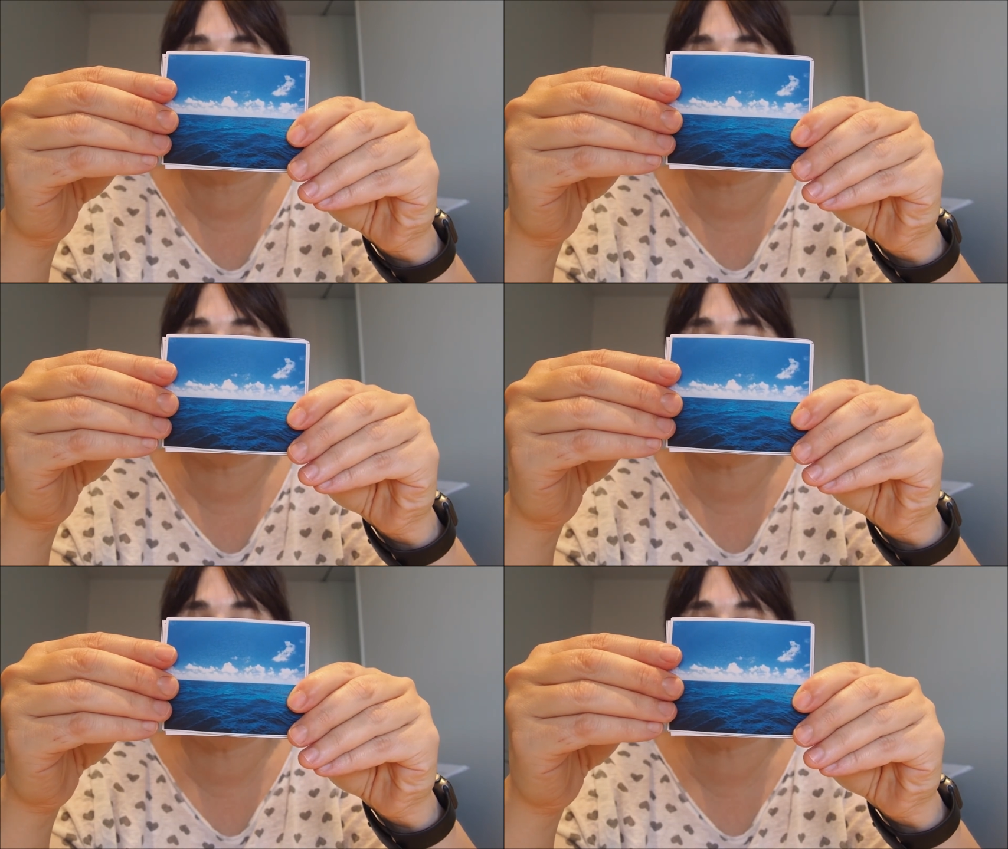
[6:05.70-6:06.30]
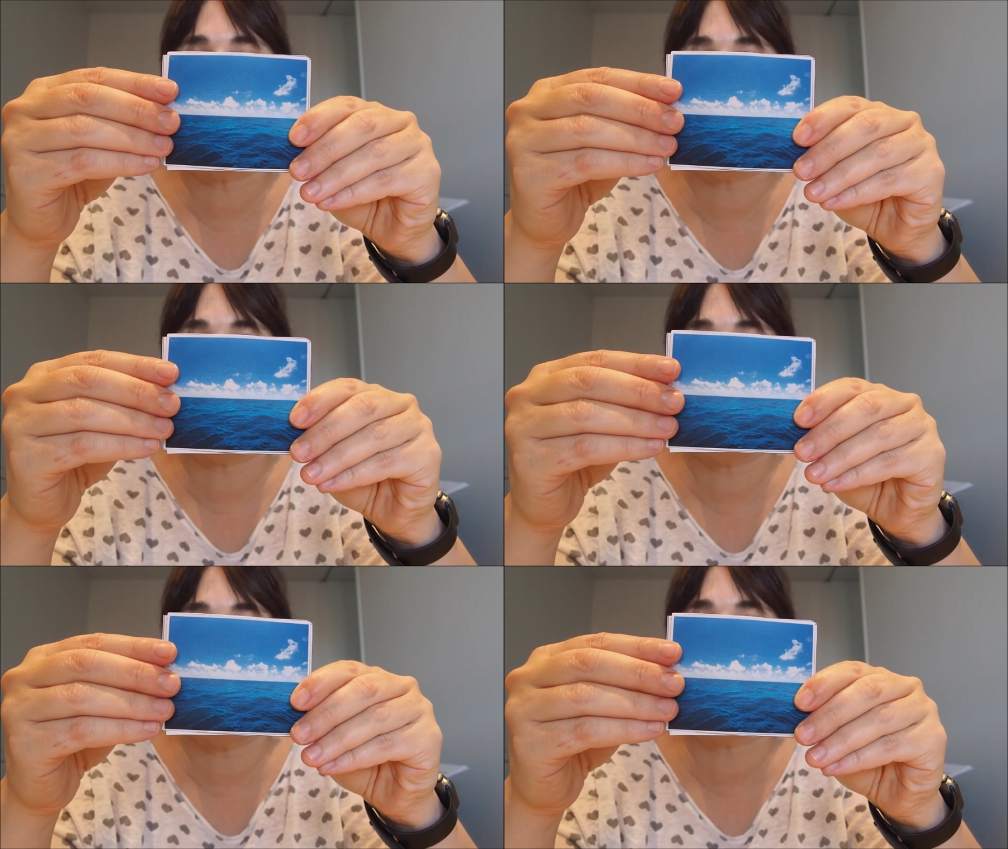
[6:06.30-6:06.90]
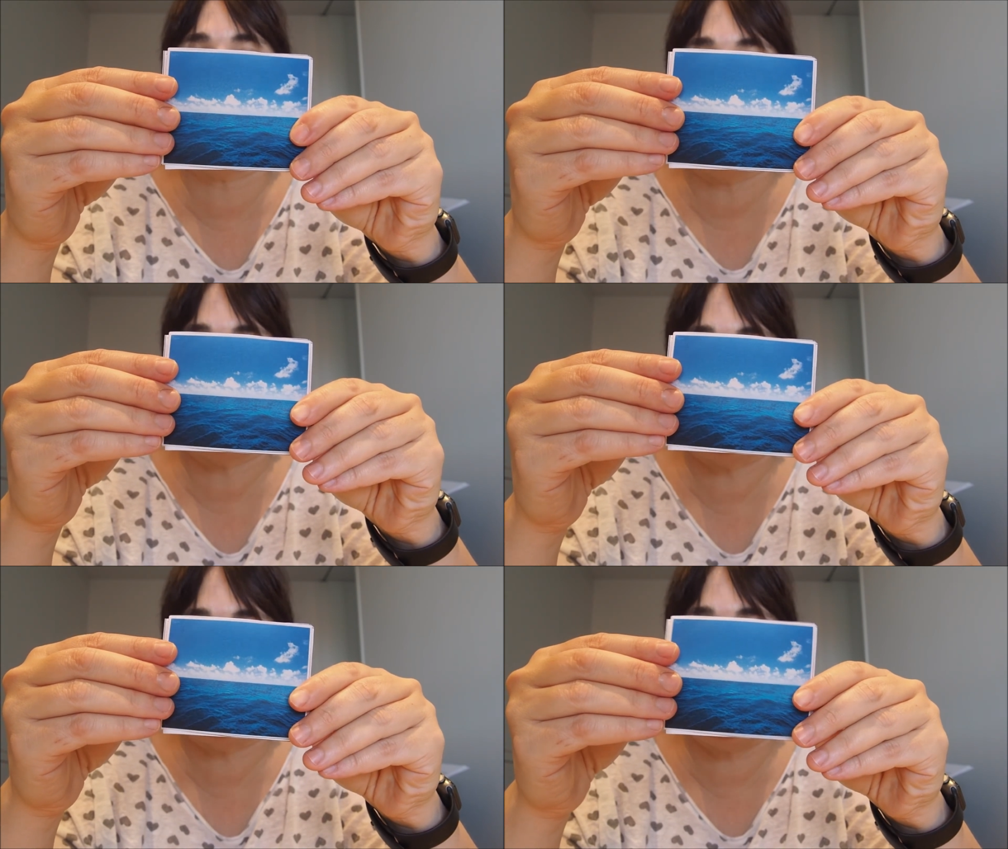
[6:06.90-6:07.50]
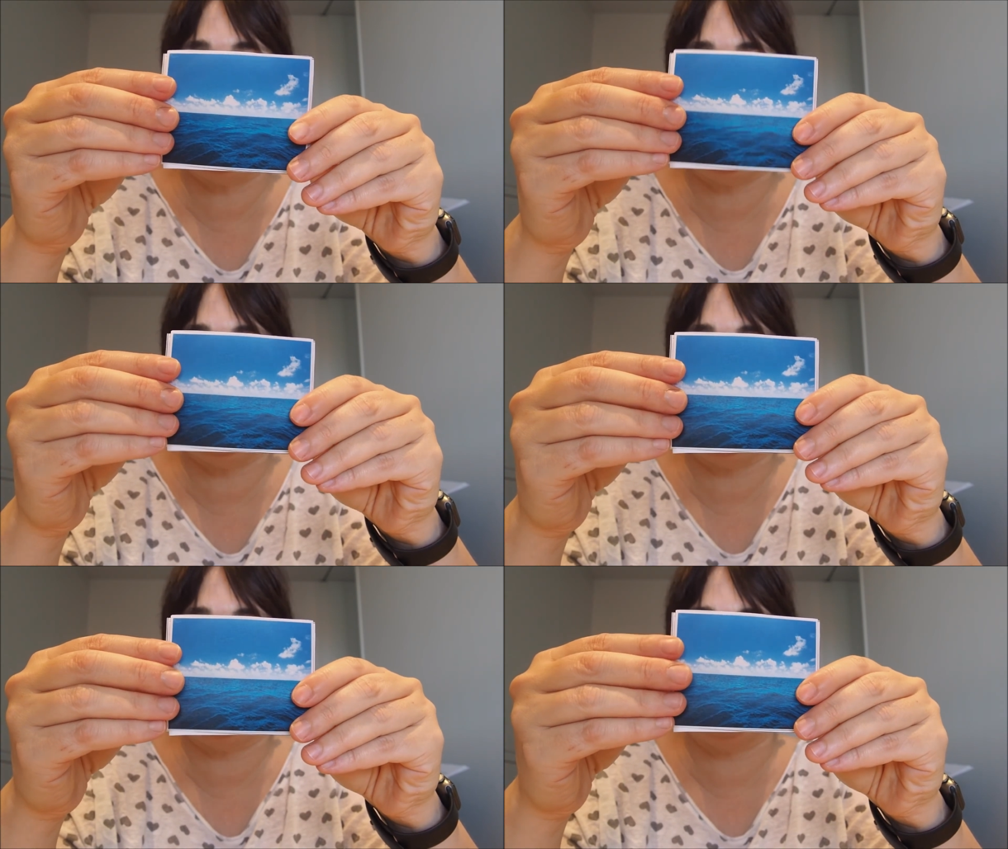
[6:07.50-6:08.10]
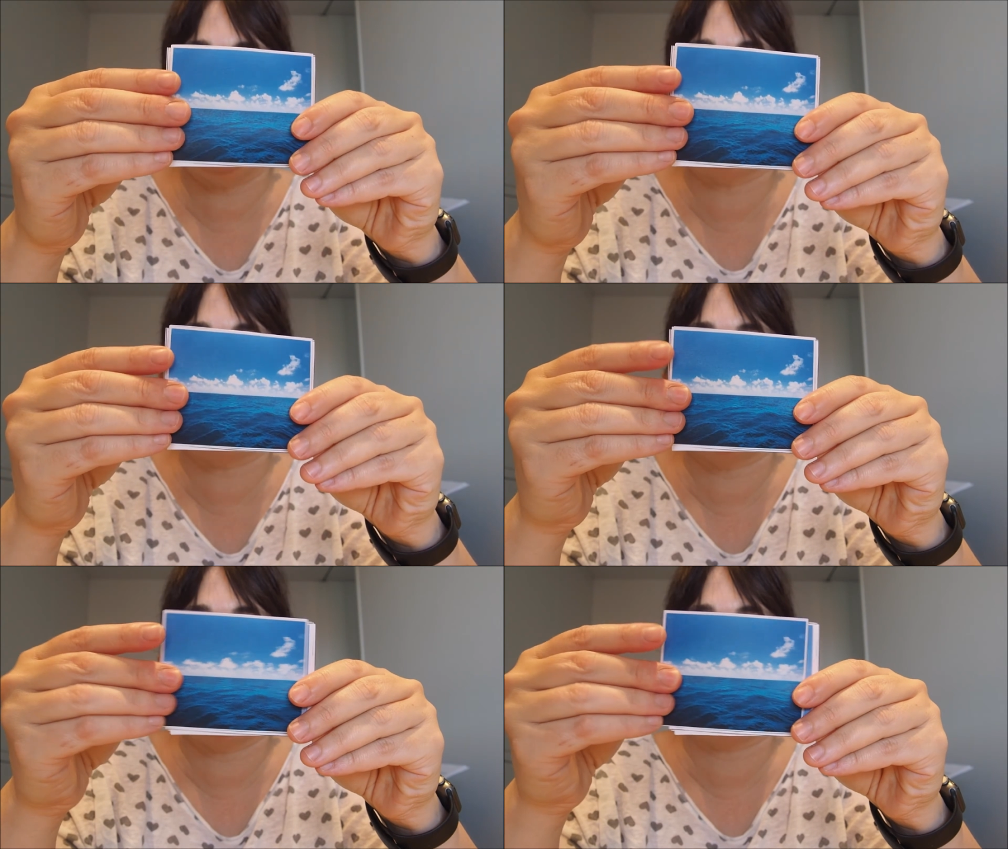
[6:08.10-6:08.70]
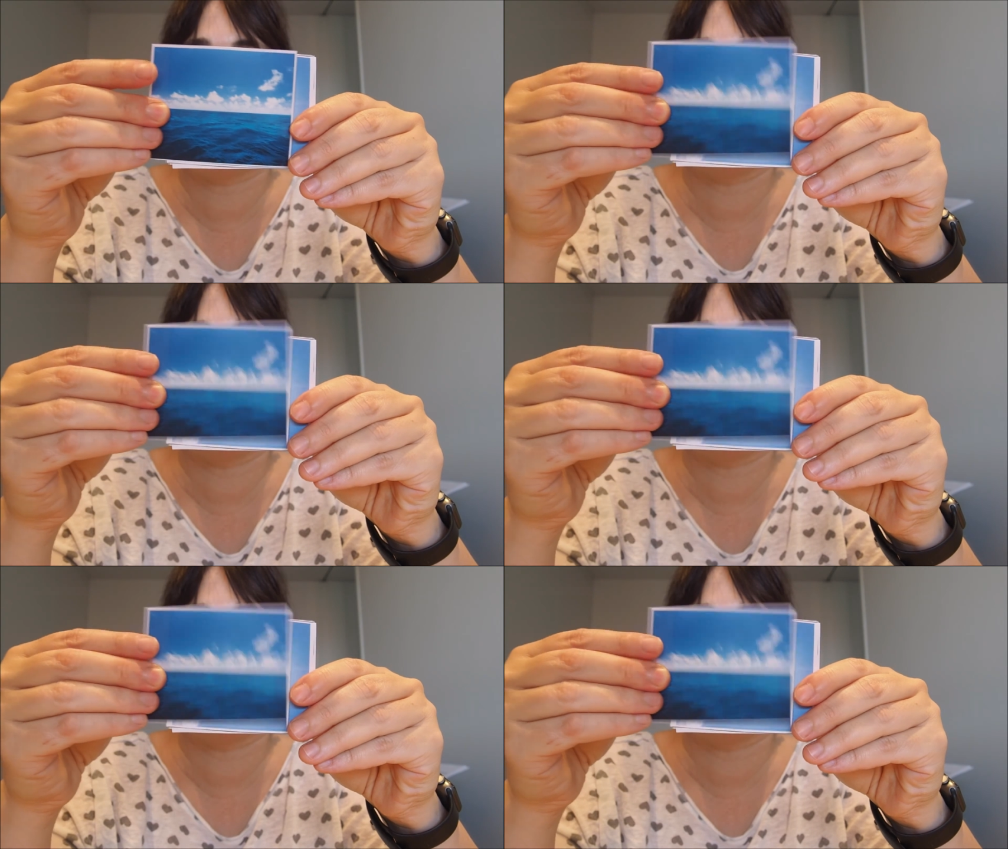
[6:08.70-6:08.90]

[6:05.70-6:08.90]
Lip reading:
No face is visible, so there are no lips to read.